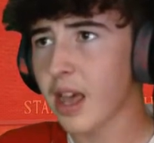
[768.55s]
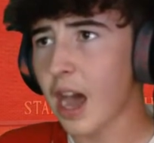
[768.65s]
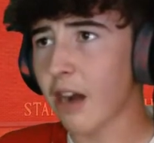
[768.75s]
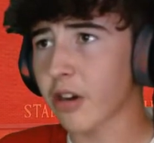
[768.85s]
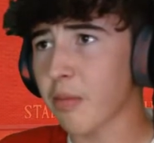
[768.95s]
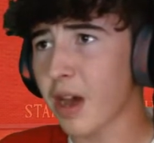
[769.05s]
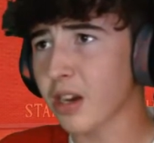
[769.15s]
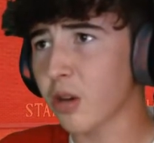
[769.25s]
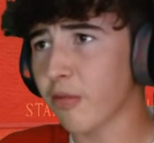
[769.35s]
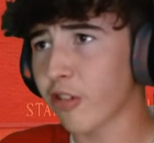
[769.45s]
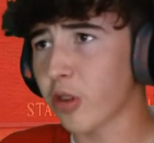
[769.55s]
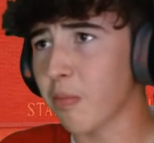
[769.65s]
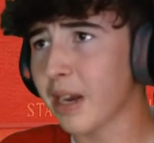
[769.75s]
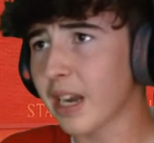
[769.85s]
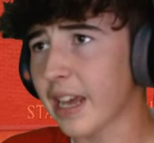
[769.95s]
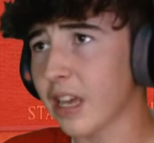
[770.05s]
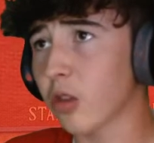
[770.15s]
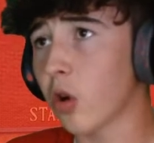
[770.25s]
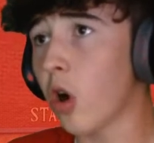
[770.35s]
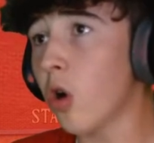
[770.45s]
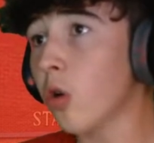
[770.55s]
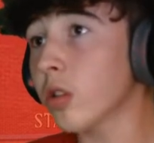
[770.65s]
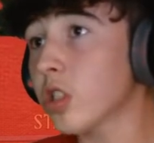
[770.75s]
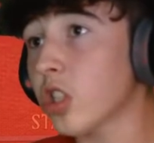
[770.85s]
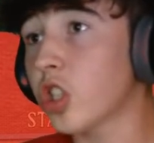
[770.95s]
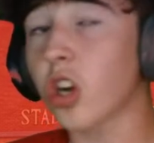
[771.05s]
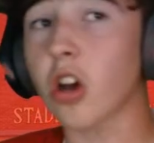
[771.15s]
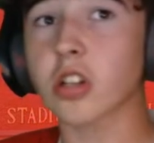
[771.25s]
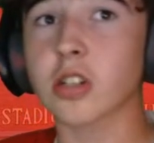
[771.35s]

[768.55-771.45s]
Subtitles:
Harrogate man coming through the middle here. Oh, it's a shot.